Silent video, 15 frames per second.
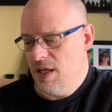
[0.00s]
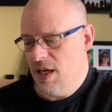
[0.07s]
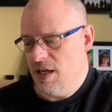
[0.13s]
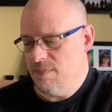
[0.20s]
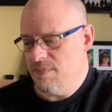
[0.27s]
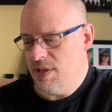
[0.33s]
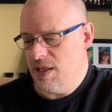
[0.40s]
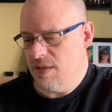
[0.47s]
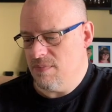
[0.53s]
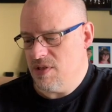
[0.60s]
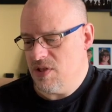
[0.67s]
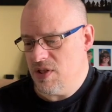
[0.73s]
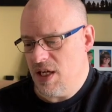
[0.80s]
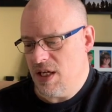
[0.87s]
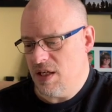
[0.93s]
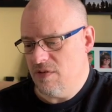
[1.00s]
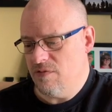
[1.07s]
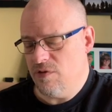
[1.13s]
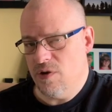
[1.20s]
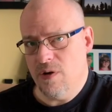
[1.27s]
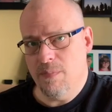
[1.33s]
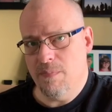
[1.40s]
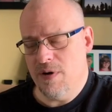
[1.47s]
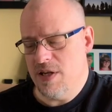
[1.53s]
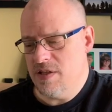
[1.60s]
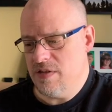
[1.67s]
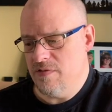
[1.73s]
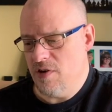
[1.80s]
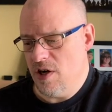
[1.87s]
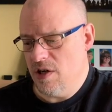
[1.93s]
"I'm being mistaken for a
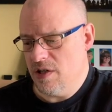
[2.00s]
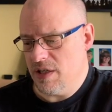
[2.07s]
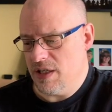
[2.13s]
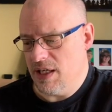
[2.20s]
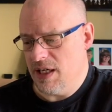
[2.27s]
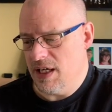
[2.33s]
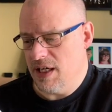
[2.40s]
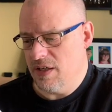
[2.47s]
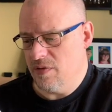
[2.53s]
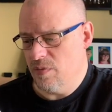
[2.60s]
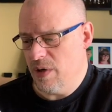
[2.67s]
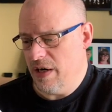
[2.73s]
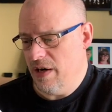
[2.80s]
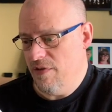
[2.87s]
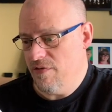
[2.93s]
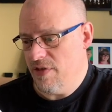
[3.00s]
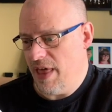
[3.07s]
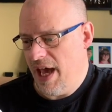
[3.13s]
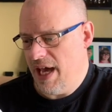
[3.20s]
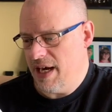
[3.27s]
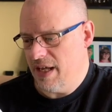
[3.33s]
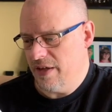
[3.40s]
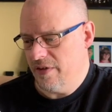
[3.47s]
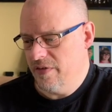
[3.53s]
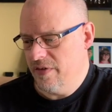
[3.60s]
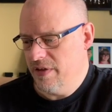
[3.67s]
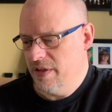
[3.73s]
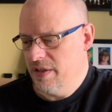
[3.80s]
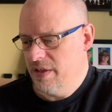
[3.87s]
prince of Arkenland, wherever that is,